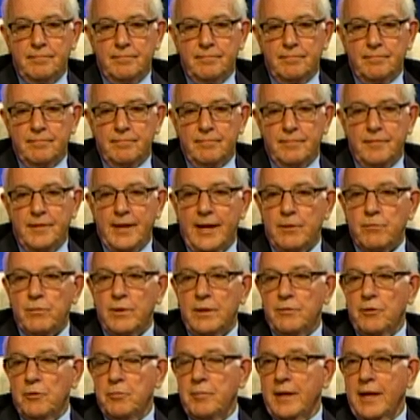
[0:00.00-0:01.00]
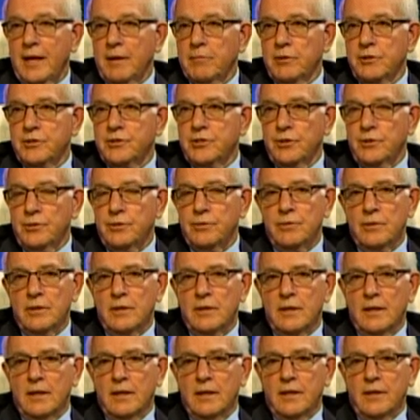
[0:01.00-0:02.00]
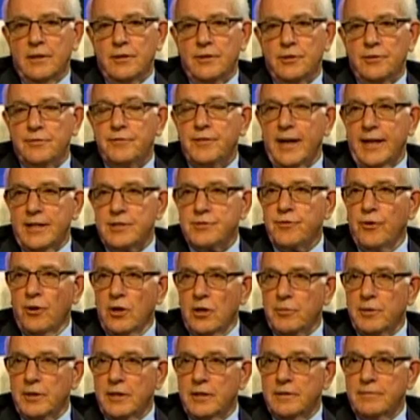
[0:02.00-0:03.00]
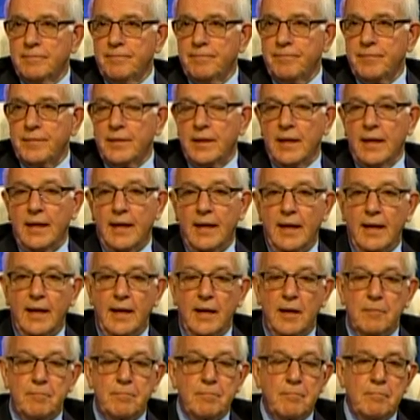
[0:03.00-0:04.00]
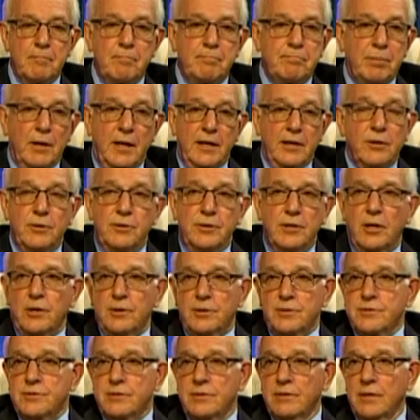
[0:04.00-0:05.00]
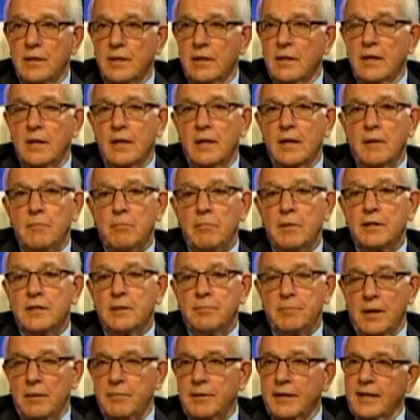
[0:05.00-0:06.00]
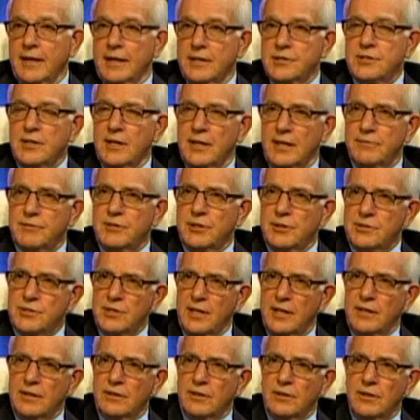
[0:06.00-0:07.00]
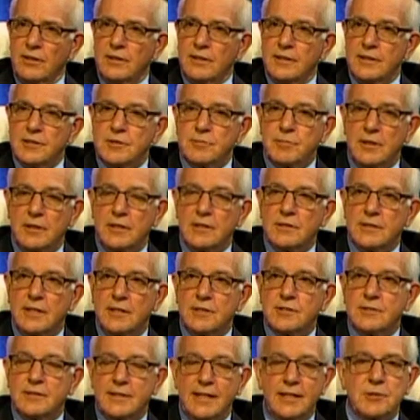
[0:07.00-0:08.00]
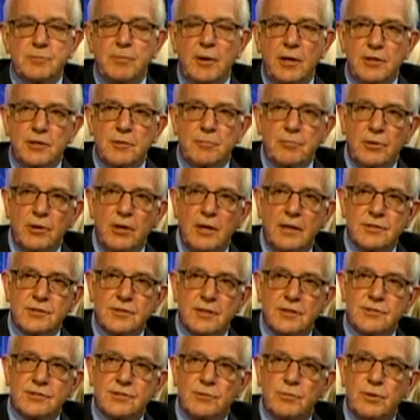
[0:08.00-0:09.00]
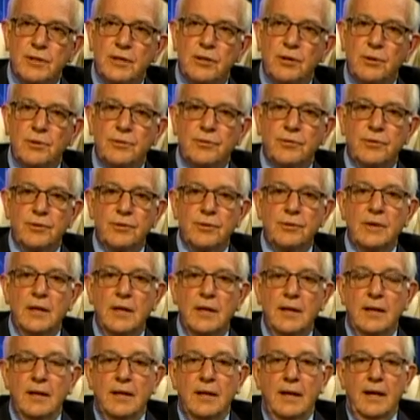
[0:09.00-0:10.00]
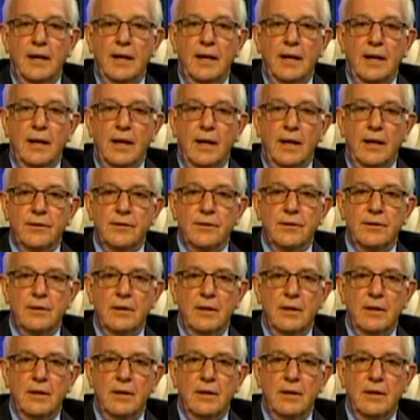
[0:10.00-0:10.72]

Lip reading: then we will be able to fast forward it. But who knows? But the public has to have their say in all this because that's part of the process that we go through. And